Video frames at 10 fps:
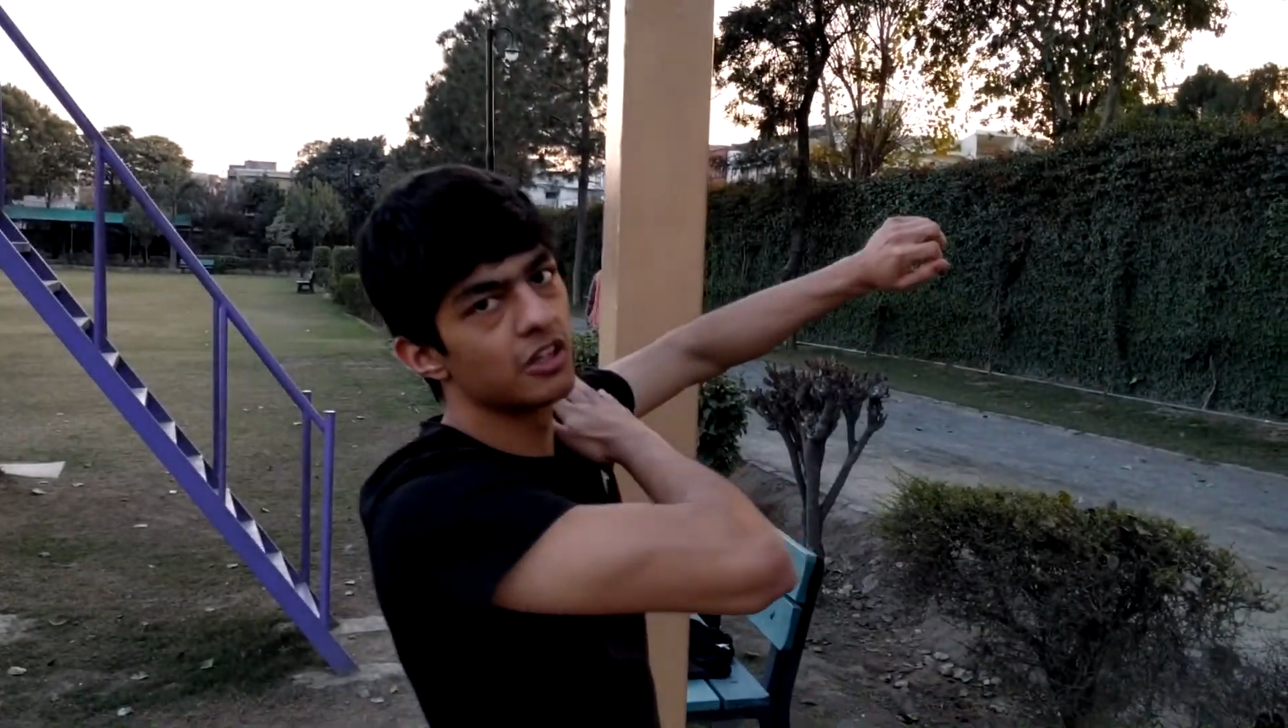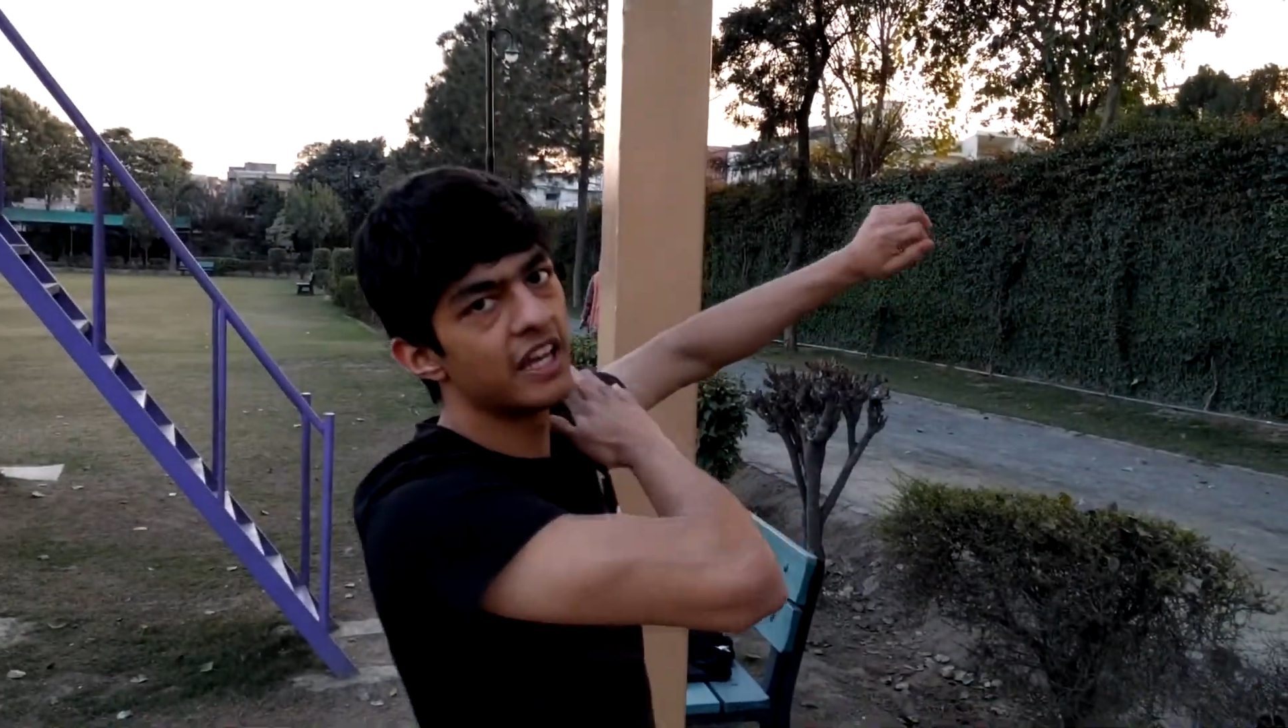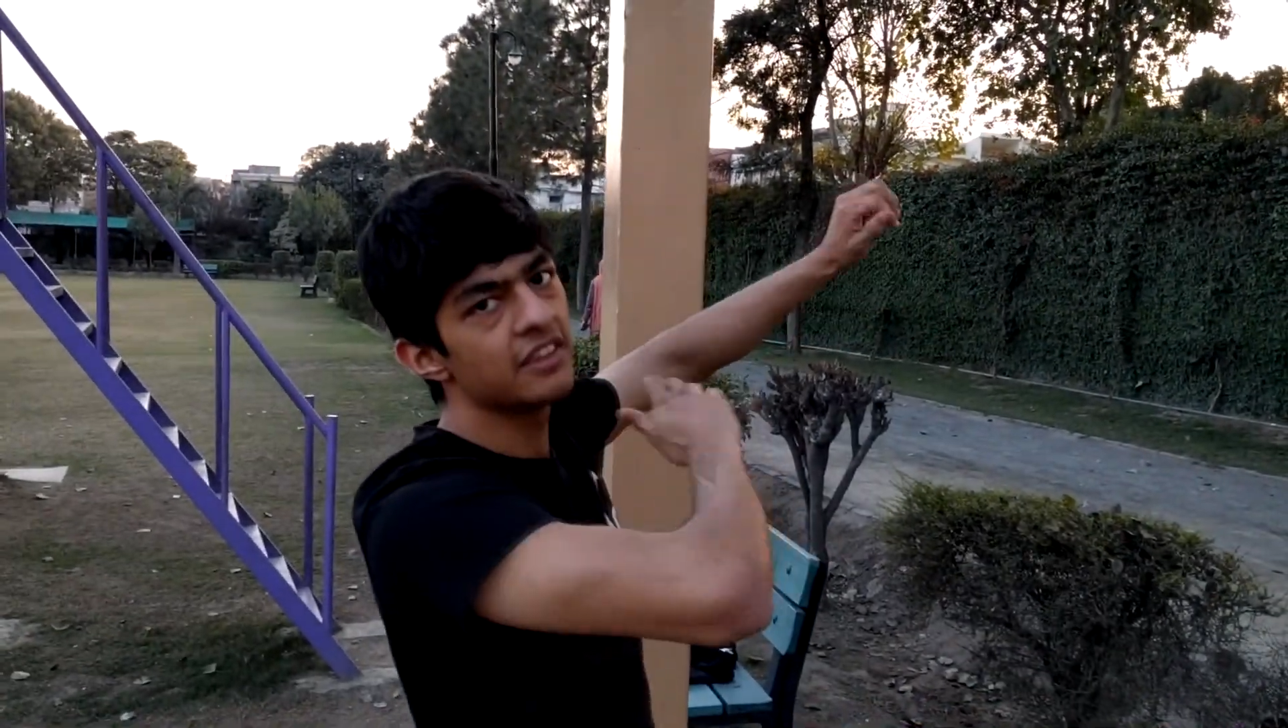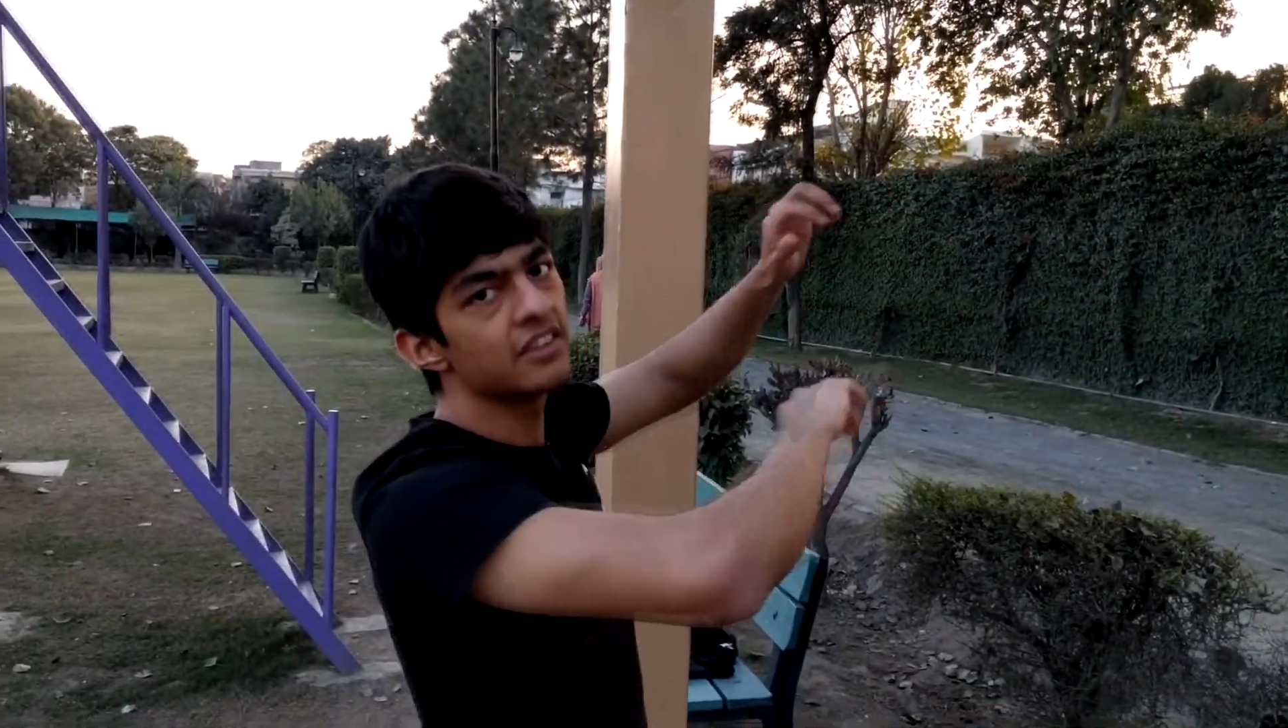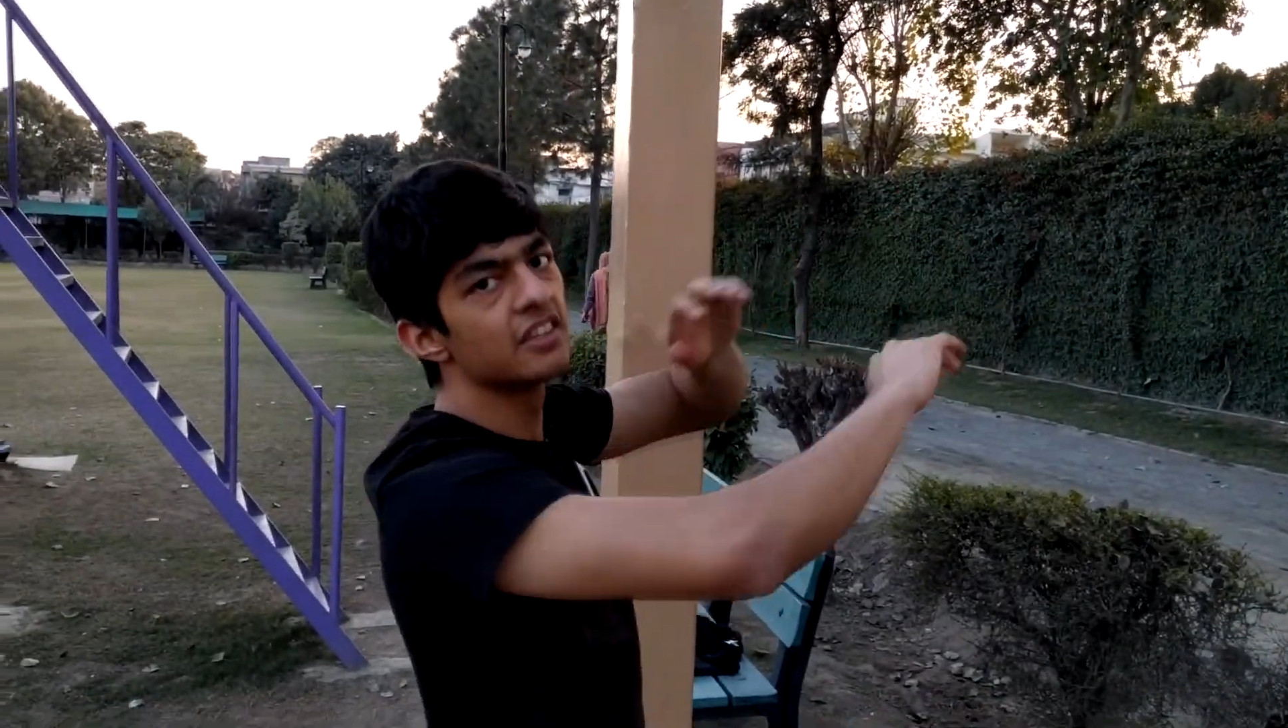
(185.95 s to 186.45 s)

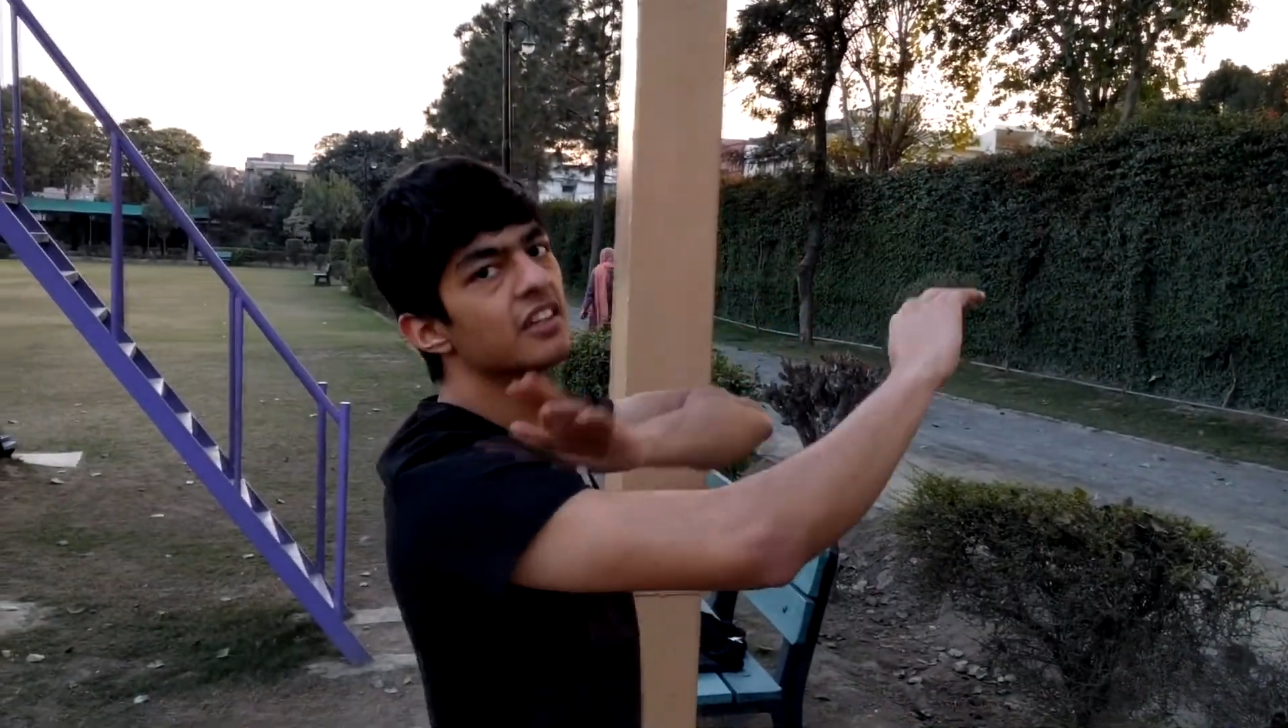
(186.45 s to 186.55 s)
length.